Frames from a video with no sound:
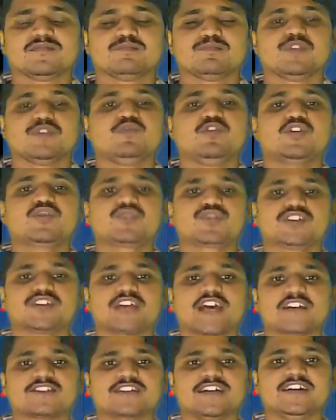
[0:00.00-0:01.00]
before switching
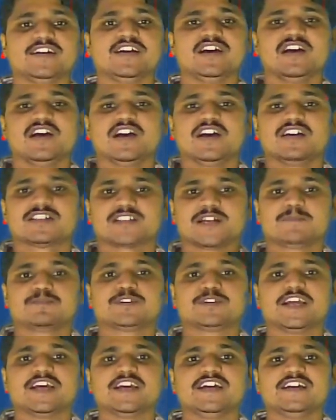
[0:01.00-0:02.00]
action. Step
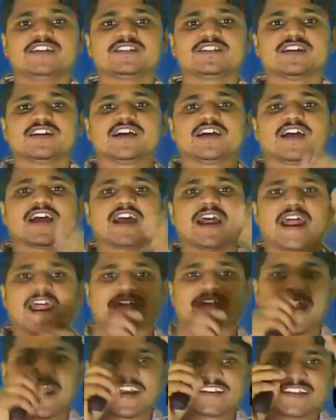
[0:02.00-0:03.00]
3 is
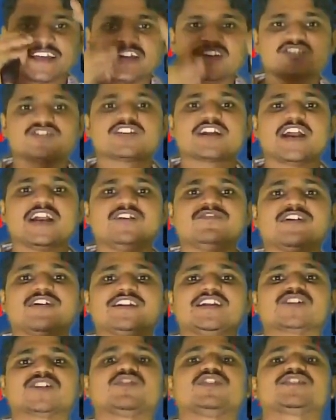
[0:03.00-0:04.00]
at the instant when
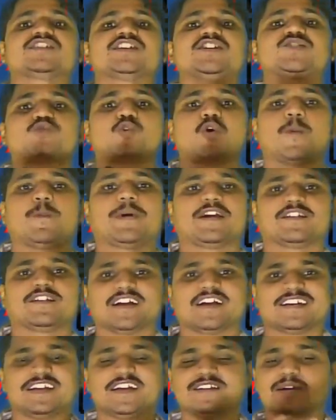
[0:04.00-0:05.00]
the switch is
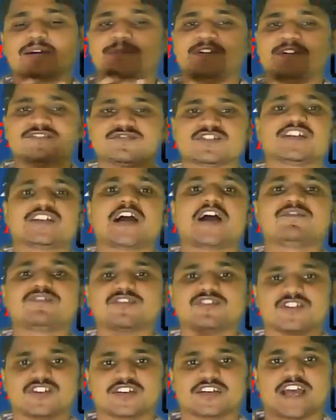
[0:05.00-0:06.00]
open, that means switching after
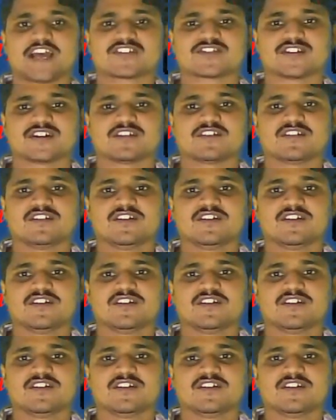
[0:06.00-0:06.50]
switching action.